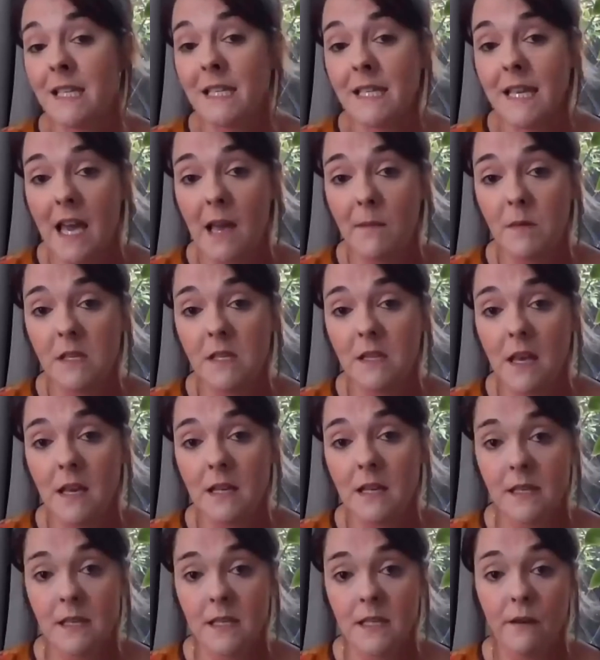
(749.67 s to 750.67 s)
same as the
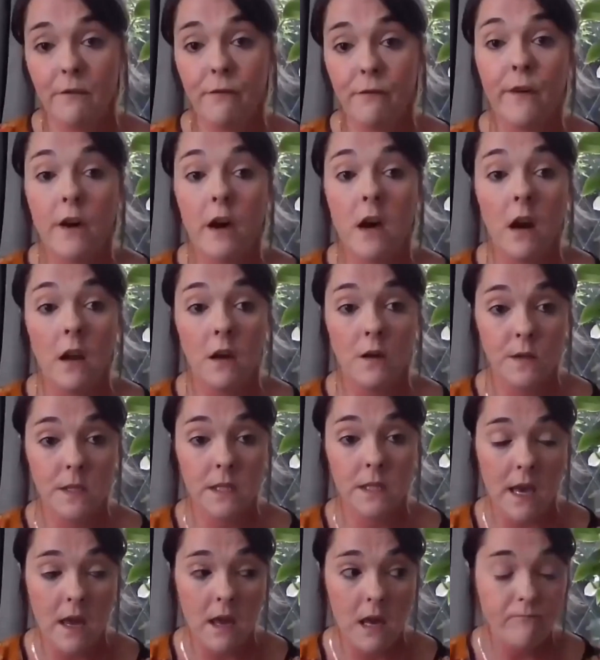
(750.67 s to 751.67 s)
existing furlough
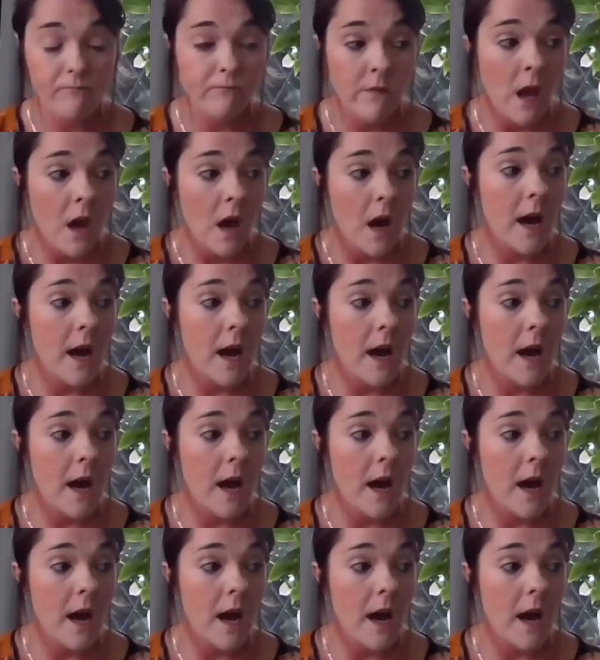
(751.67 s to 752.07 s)
scheme,